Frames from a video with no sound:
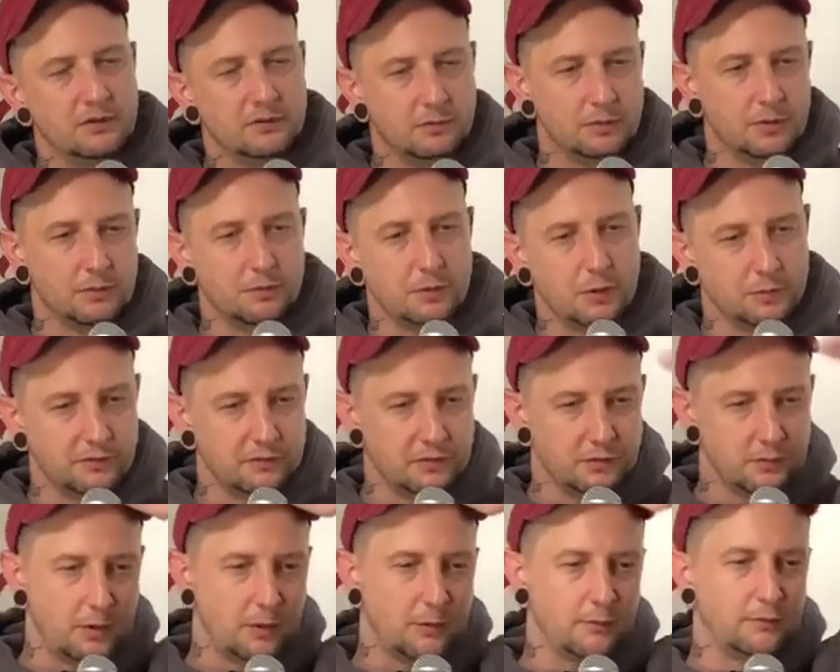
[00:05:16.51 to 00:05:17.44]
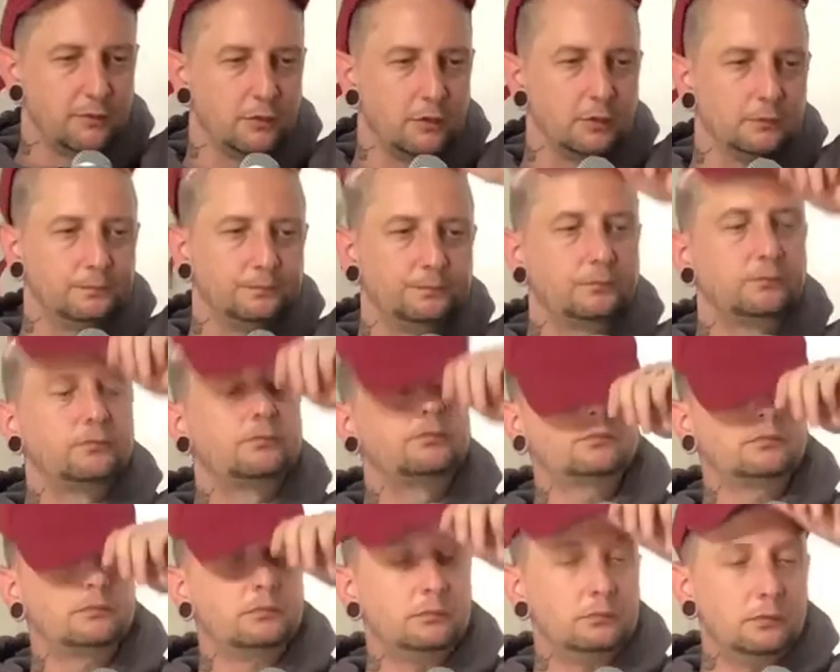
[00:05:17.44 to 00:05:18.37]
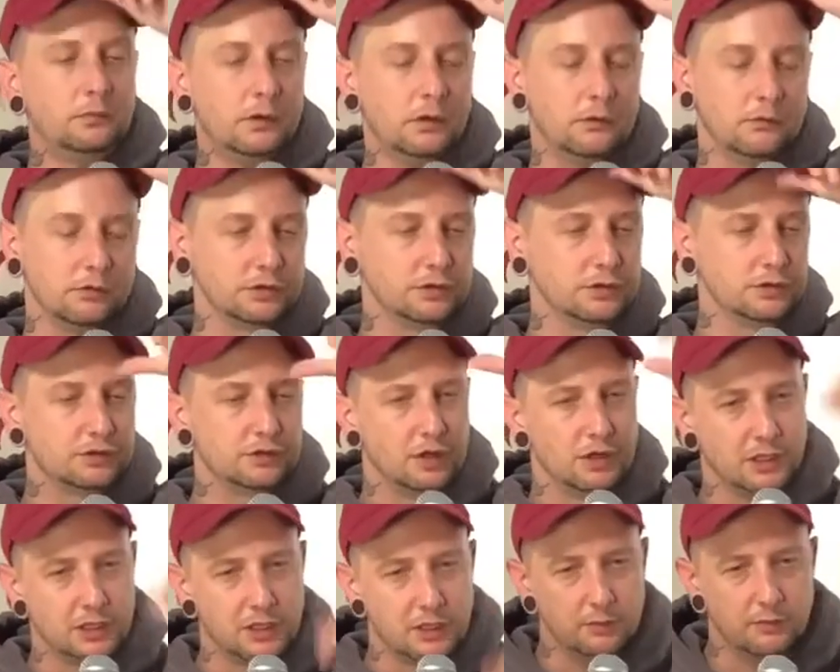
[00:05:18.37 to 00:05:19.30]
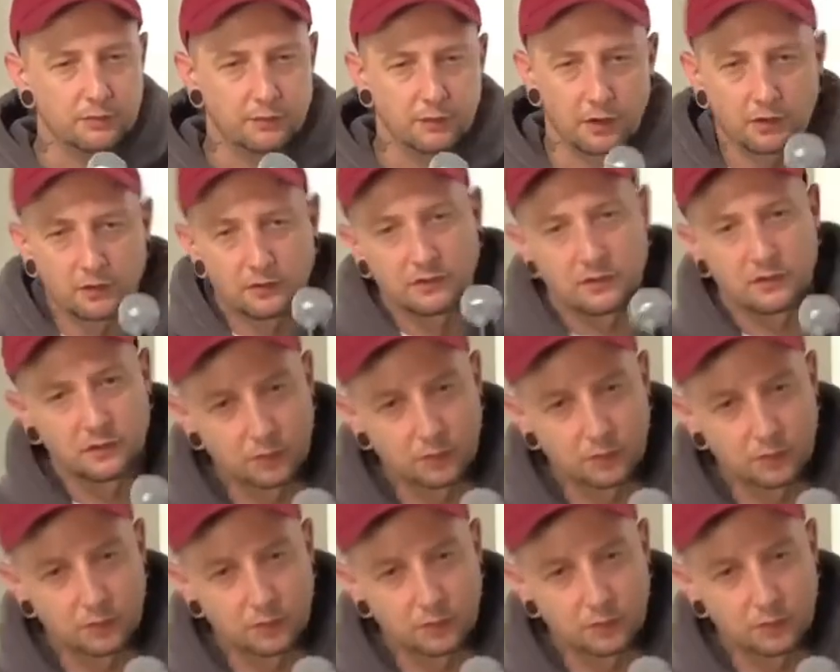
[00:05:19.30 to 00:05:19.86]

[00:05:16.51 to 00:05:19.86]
So big props to your mum for trying to keep you focused as